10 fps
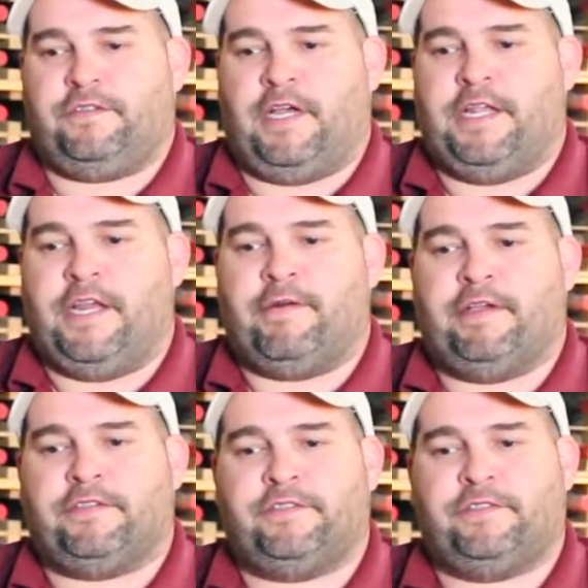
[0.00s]
an area
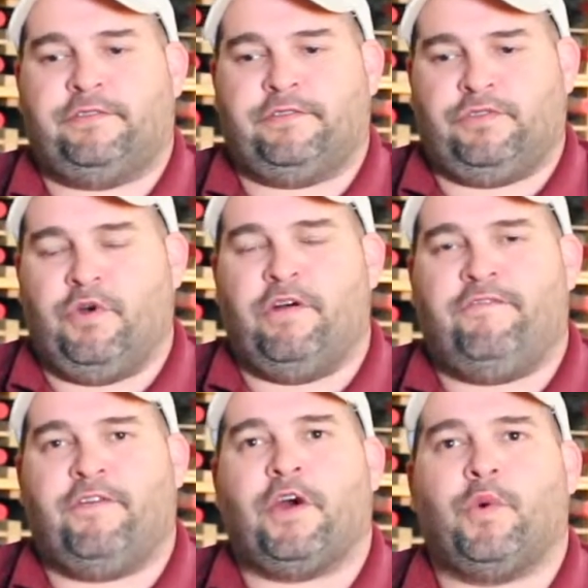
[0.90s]
so
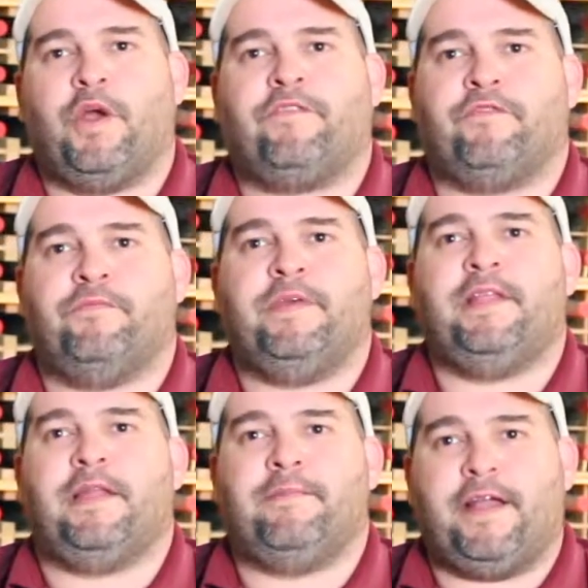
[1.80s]
far away from
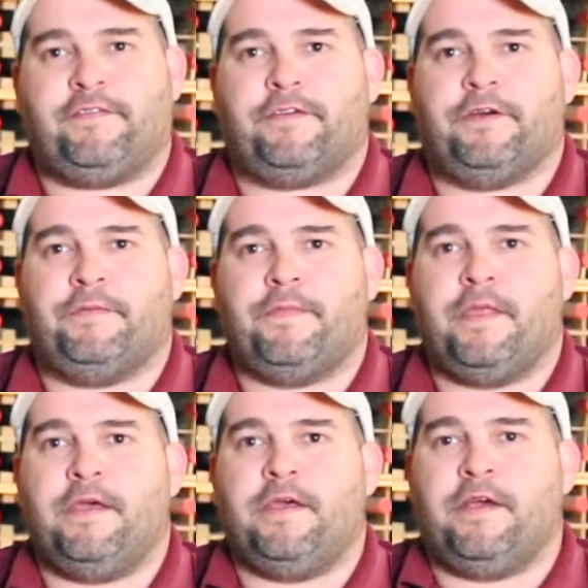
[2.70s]
mainland Mexico,
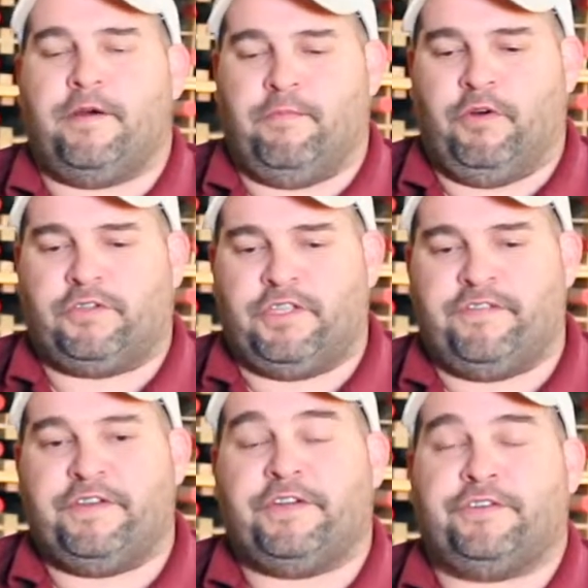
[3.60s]
most of the
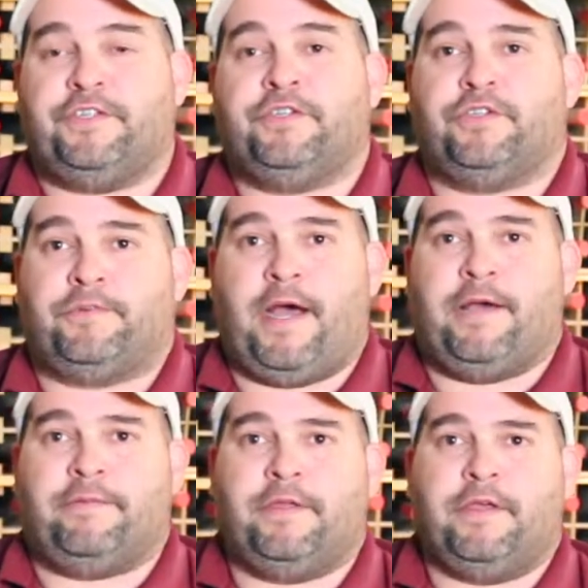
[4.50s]
vineyards here
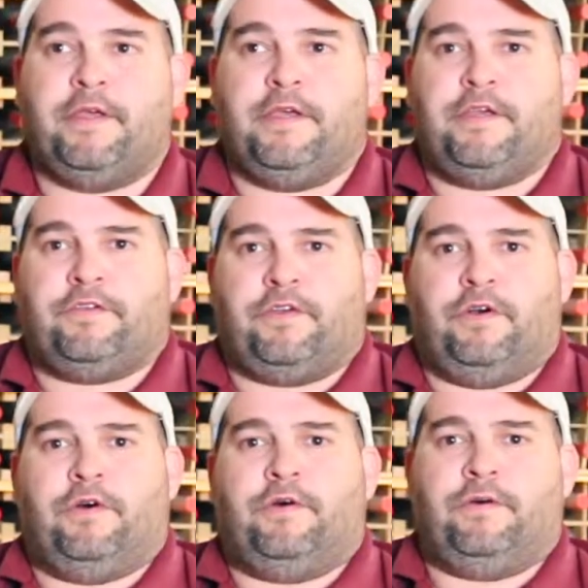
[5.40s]
survived.
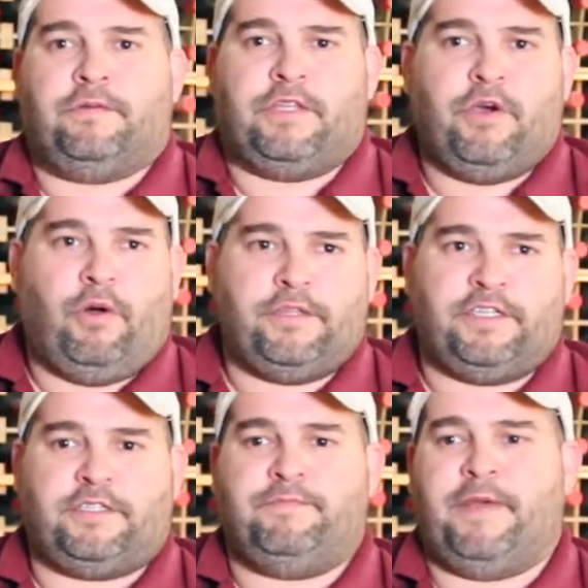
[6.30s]
So the
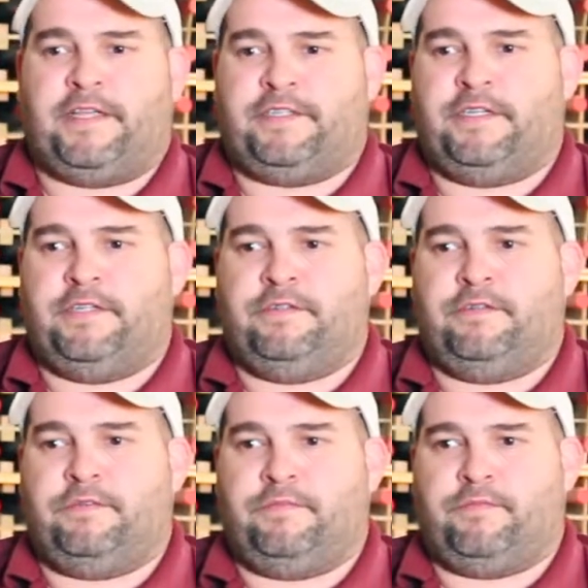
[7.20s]
oldest Mexican
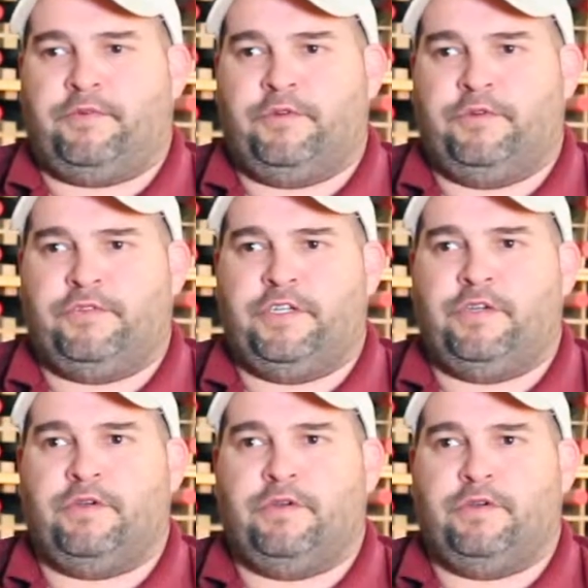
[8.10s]

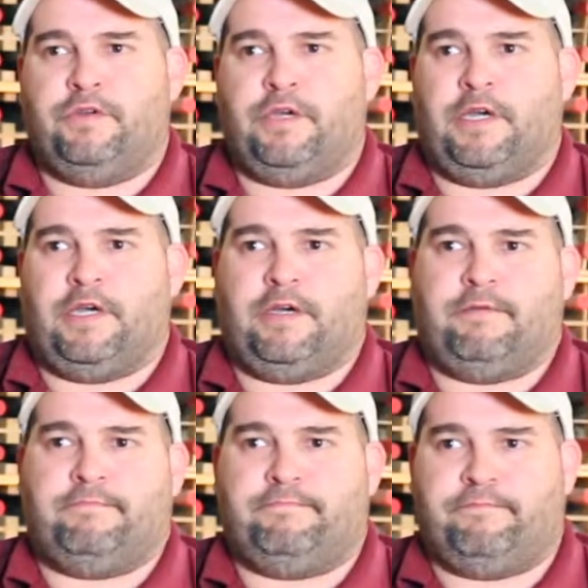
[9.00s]
producing uh,
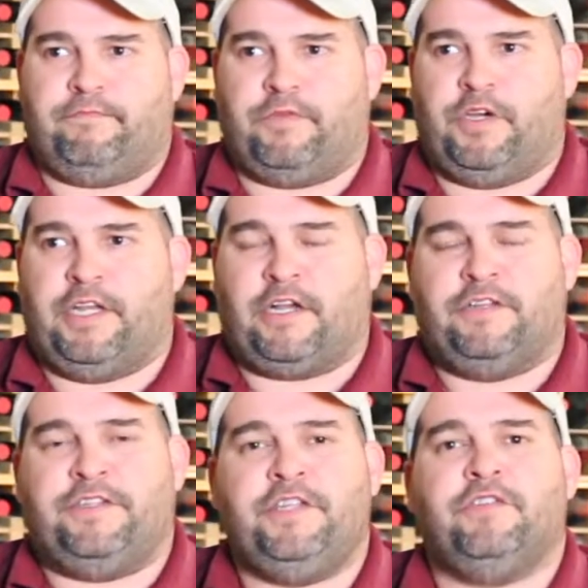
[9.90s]
in a
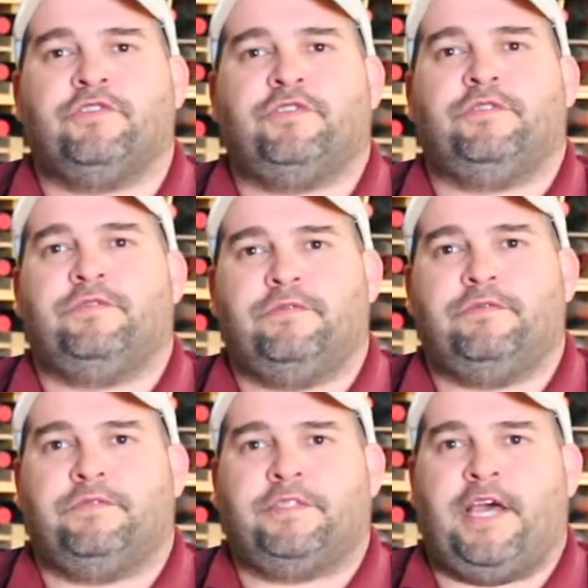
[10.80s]
continuous
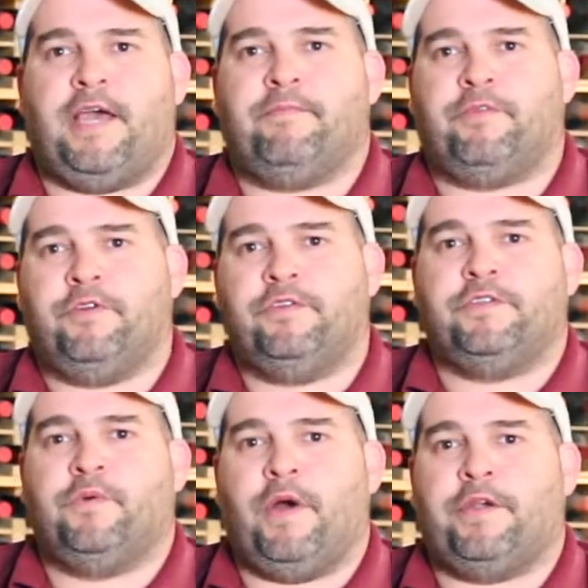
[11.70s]
time producing
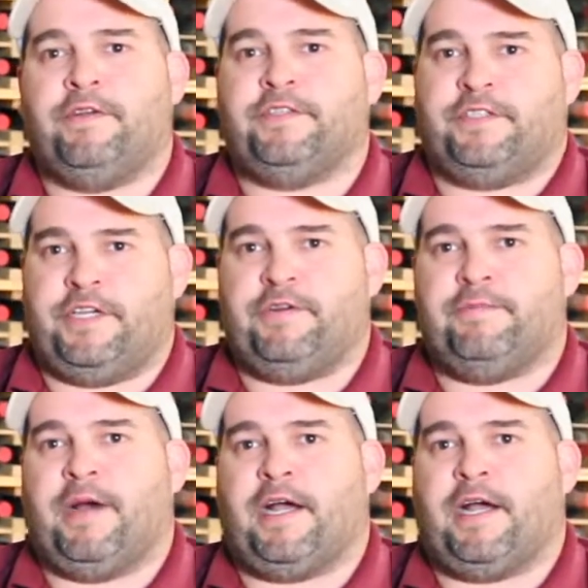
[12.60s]
wineries here in Baja